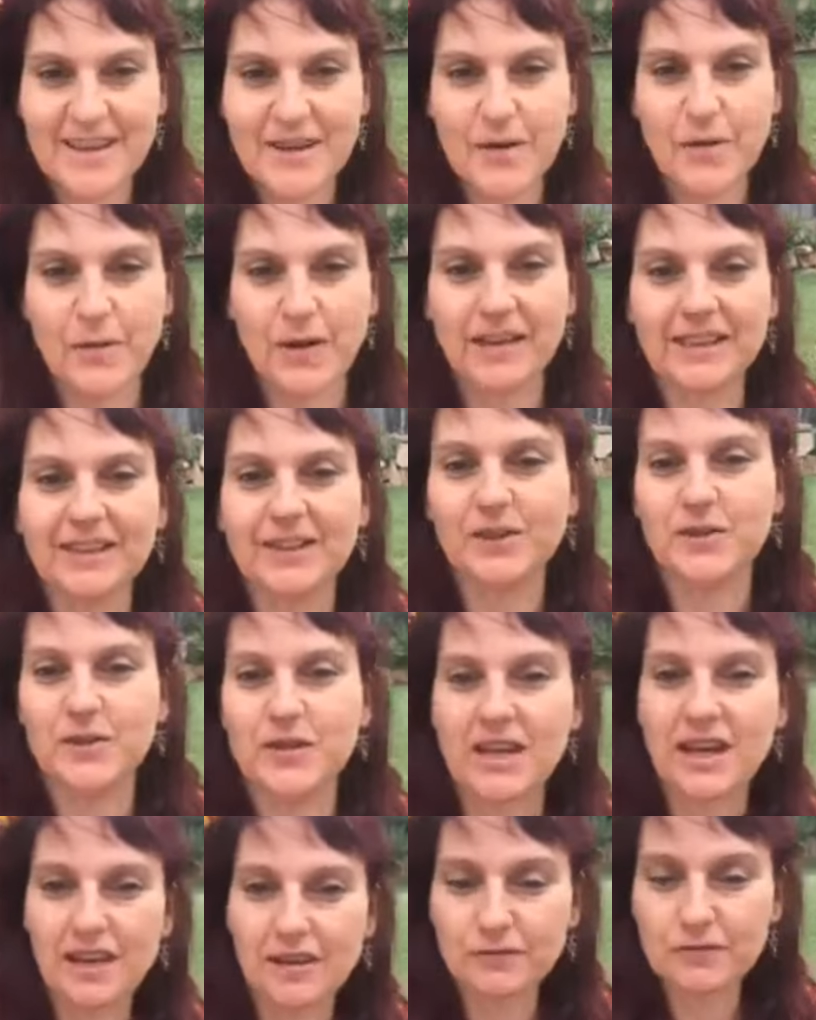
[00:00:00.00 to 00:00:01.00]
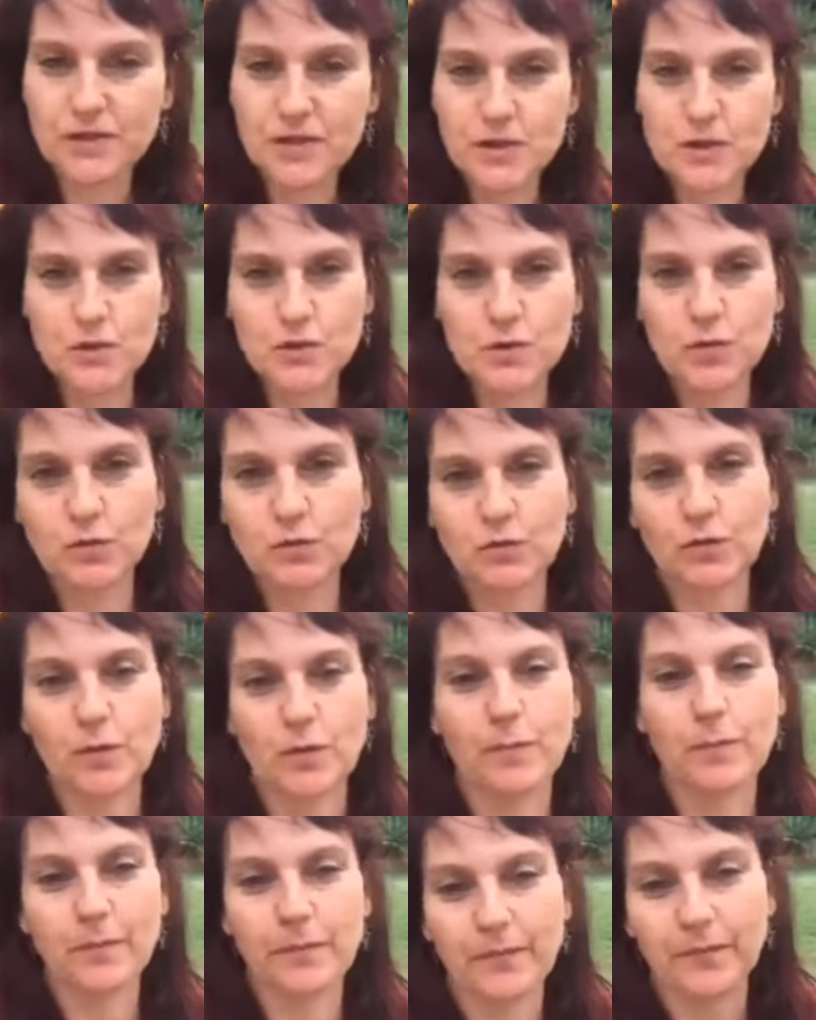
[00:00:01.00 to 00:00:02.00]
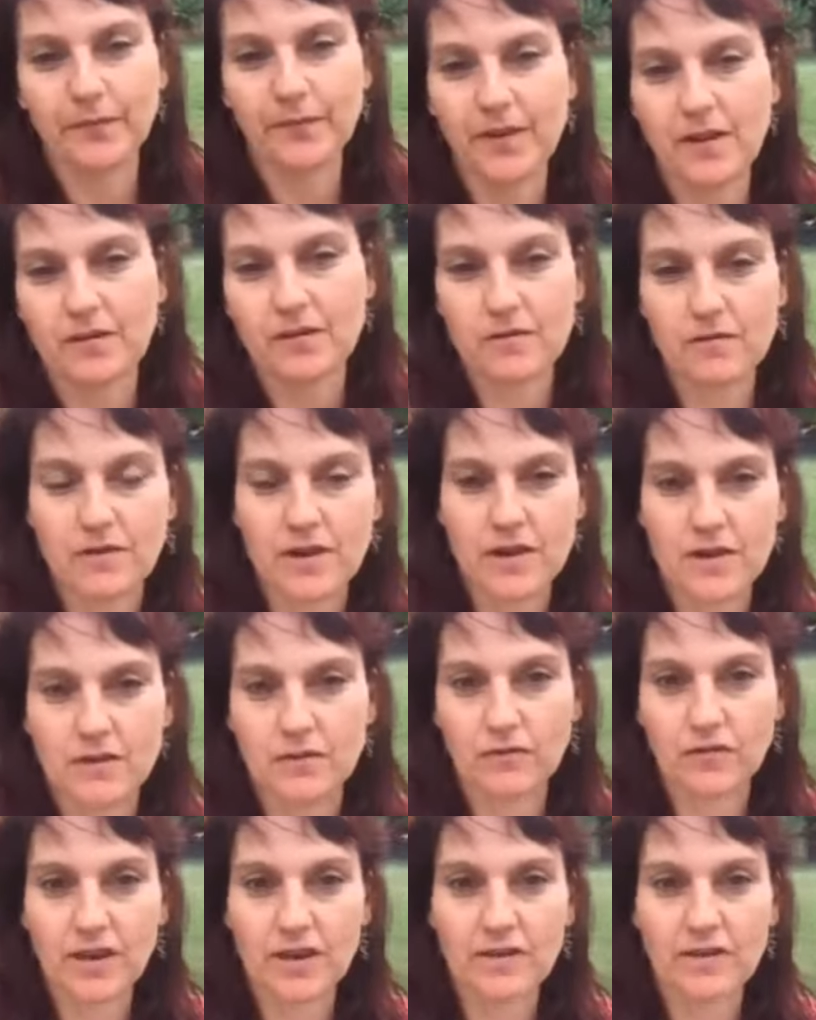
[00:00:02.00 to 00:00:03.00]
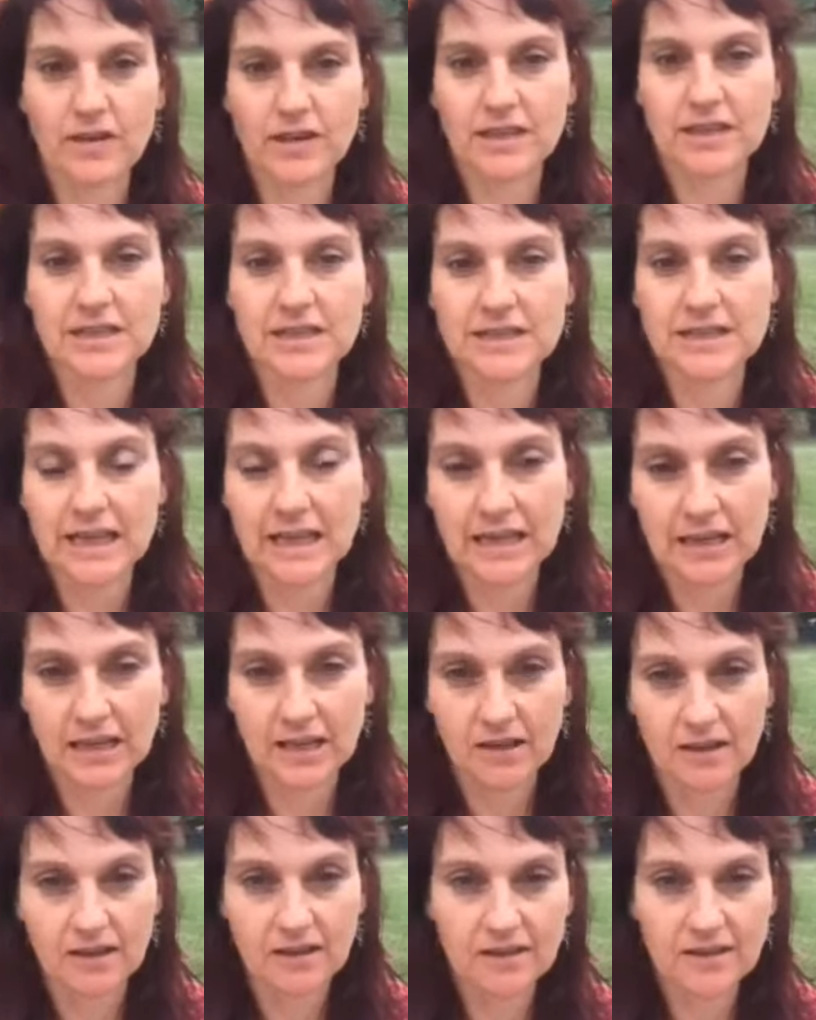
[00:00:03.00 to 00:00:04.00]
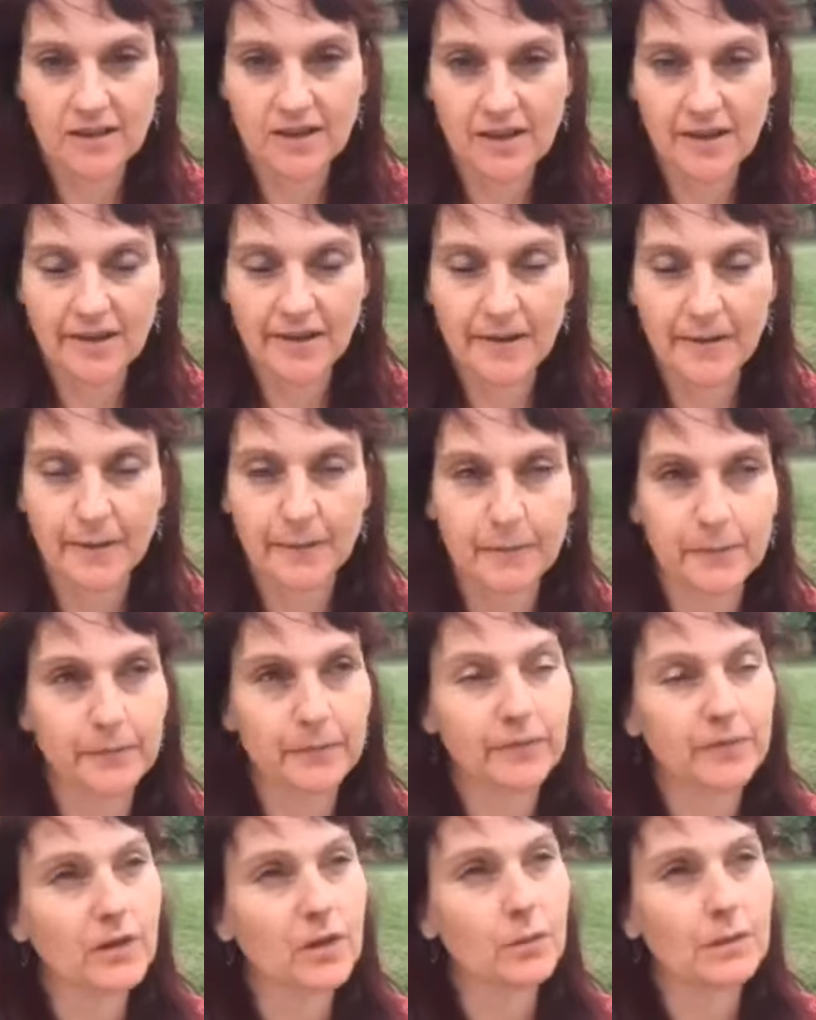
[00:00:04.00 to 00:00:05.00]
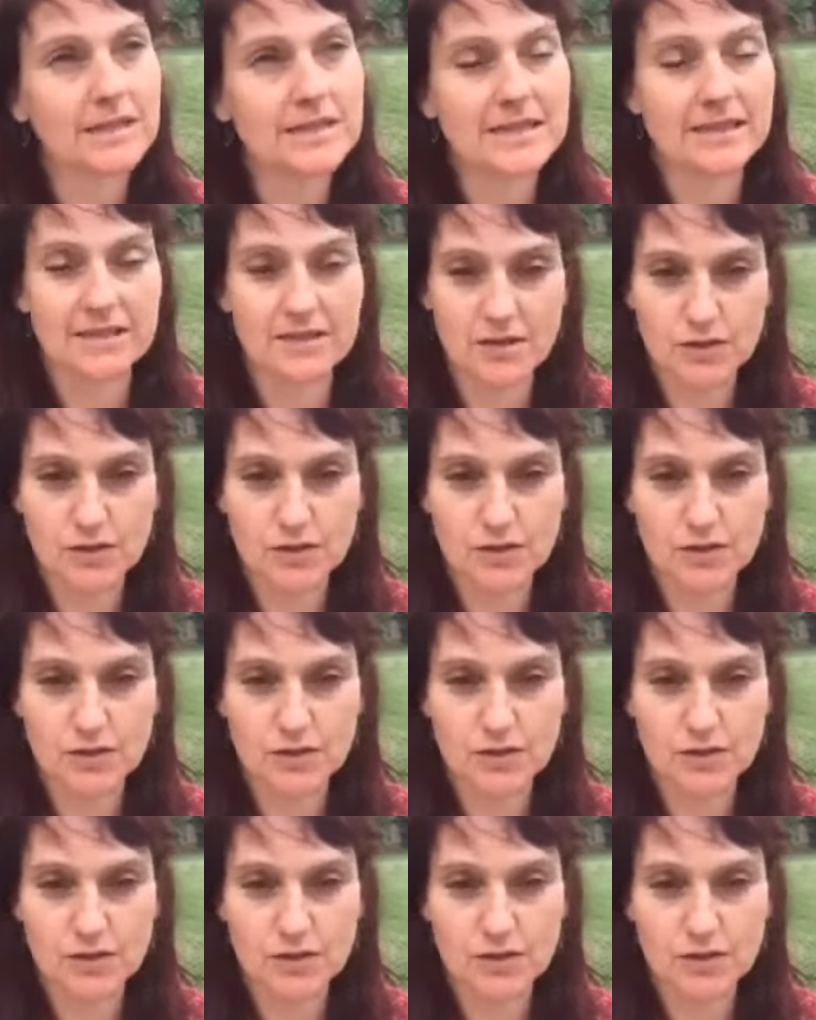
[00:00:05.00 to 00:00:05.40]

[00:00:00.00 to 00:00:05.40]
Well, good afternoon from very, very, very sunny Queensland.